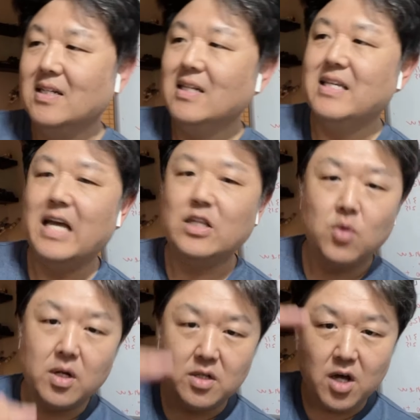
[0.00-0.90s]
get to
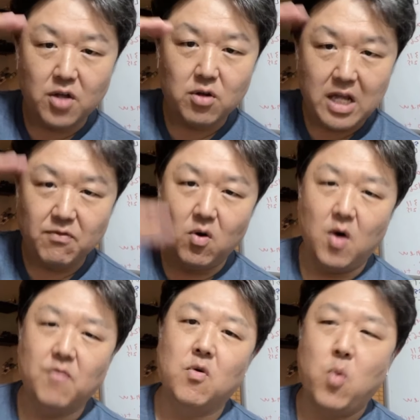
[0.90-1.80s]
another level
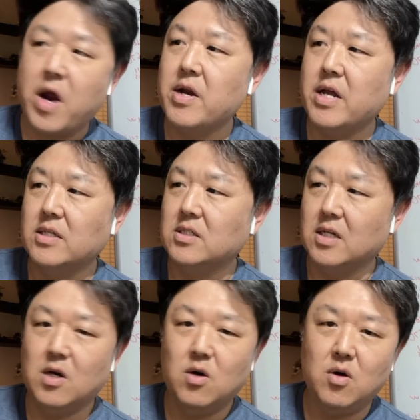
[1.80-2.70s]
of awareness,
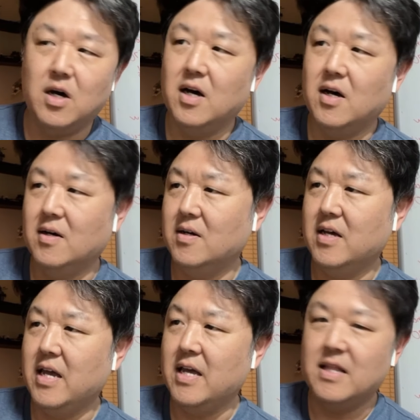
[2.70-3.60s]

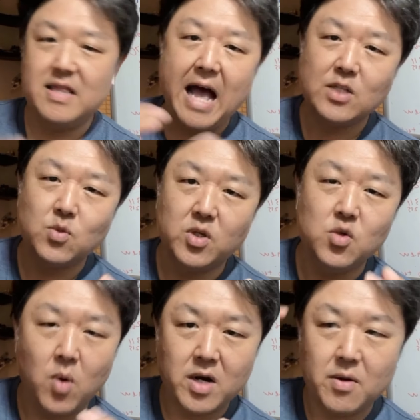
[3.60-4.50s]
and that's what you
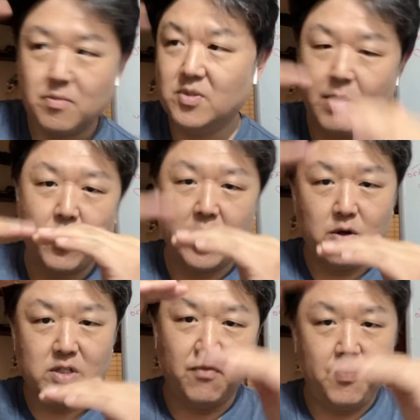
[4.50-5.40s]
want to separate
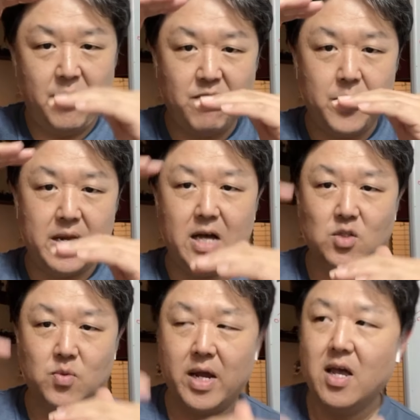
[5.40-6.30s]
yourself from everybody else,
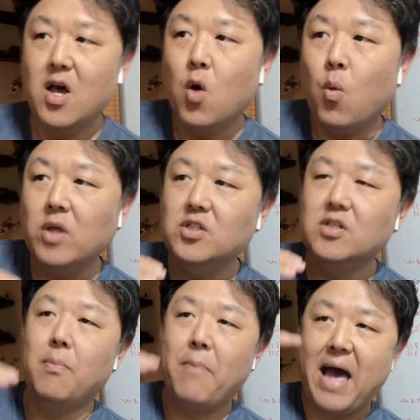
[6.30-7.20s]
right? Once you
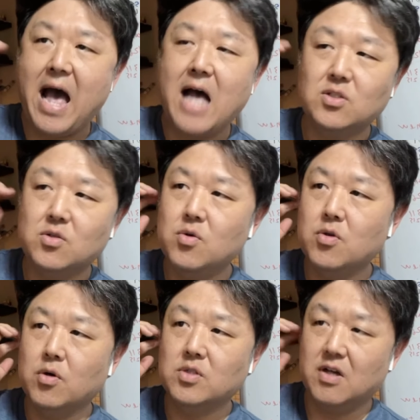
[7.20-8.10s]
could pass through
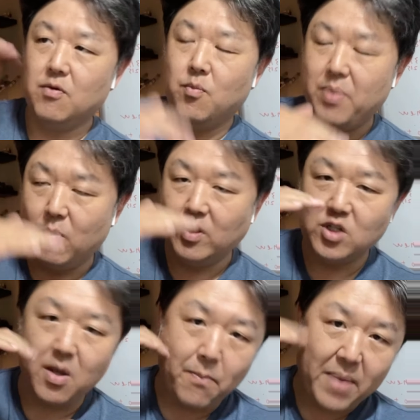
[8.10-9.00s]
once you
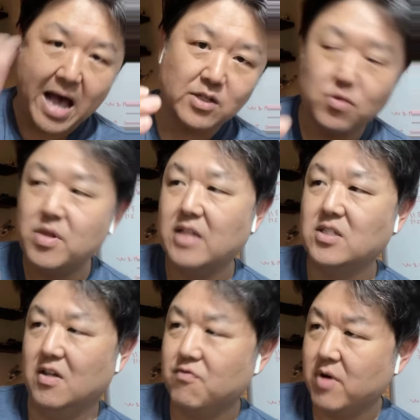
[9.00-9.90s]
could pass through that
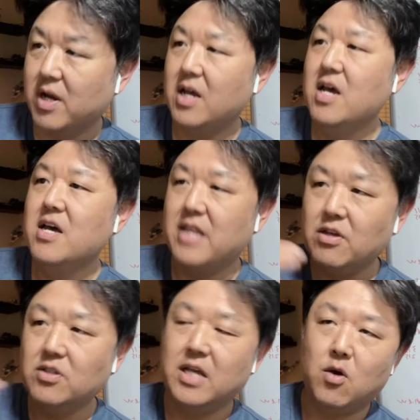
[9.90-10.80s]
suffering, then
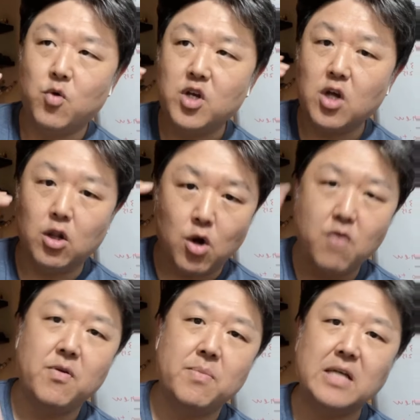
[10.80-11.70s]
you could learn
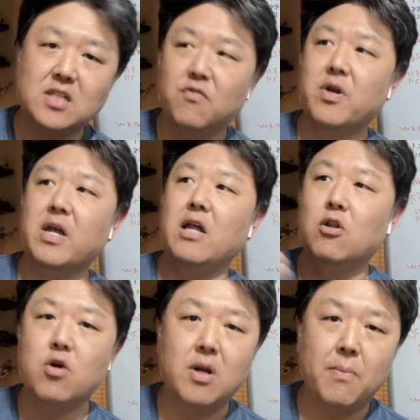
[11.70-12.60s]
from that suffering and
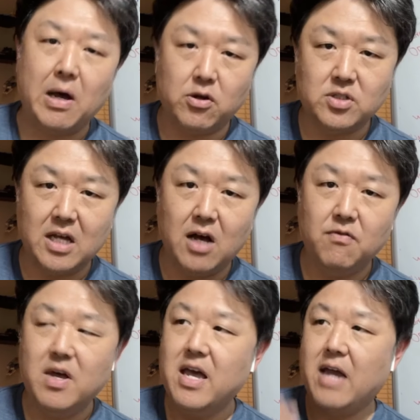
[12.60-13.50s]
learn about yourself
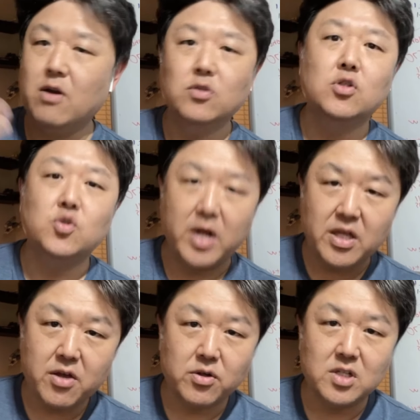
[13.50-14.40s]
and also
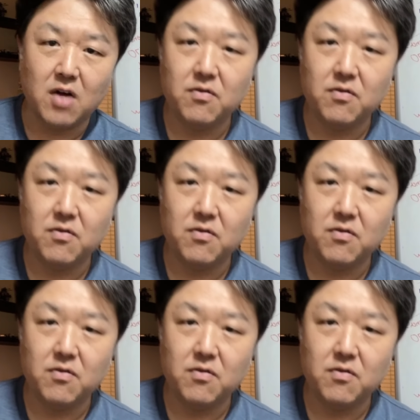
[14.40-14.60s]
strengthen yourself.